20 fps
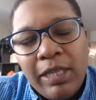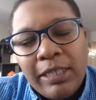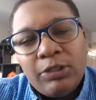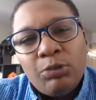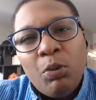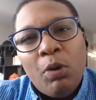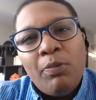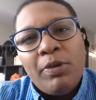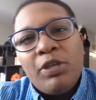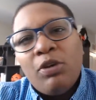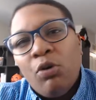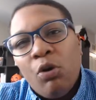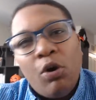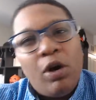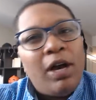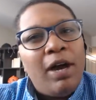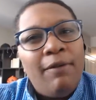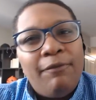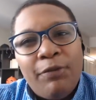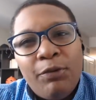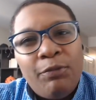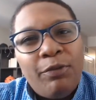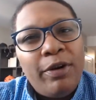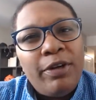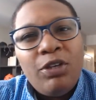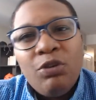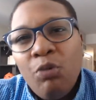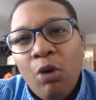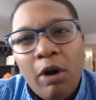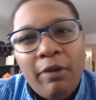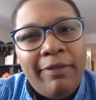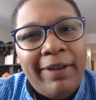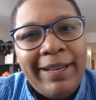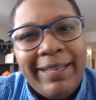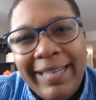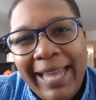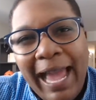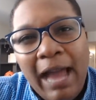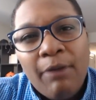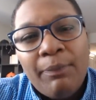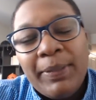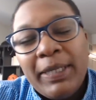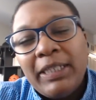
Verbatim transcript: That's what we call comfort, where you are right now,